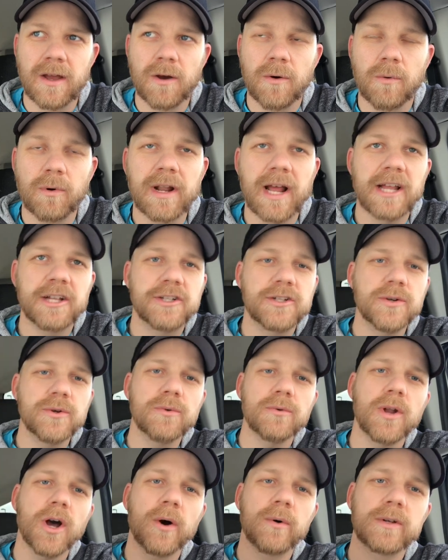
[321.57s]
What I do
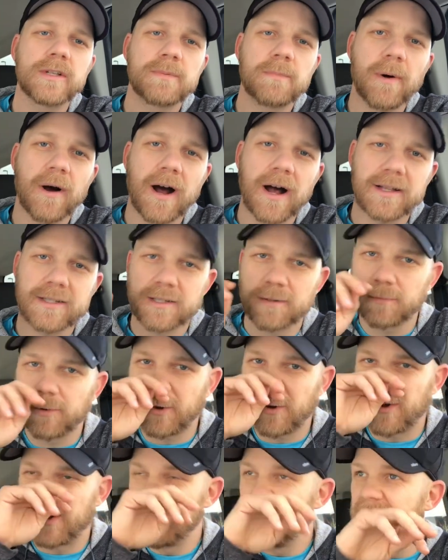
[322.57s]
know is
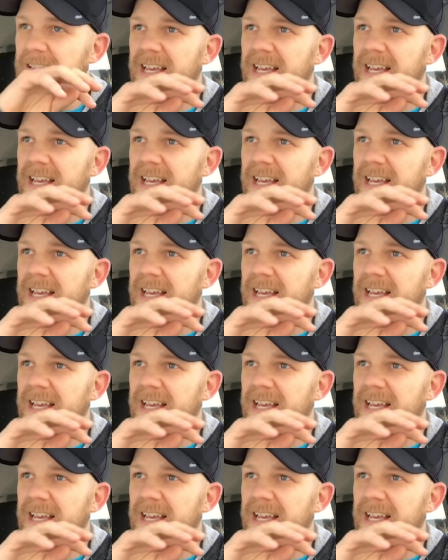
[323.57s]
possible